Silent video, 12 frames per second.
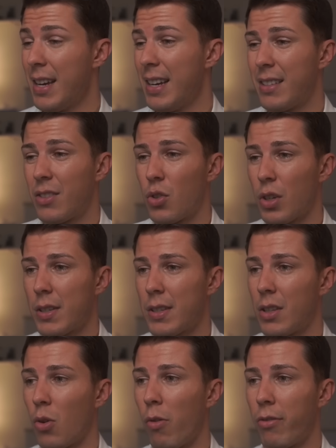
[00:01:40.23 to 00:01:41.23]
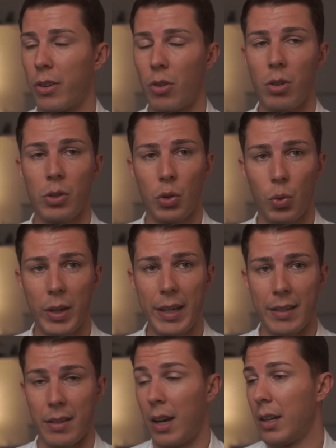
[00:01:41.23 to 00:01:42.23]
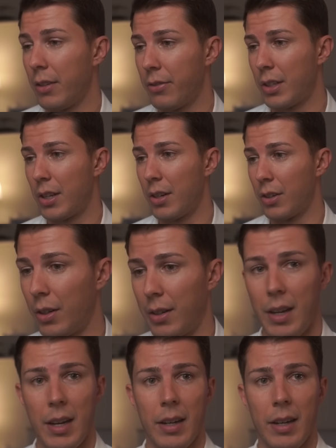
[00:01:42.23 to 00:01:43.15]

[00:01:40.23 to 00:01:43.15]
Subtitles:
it's just overall great. I love it here.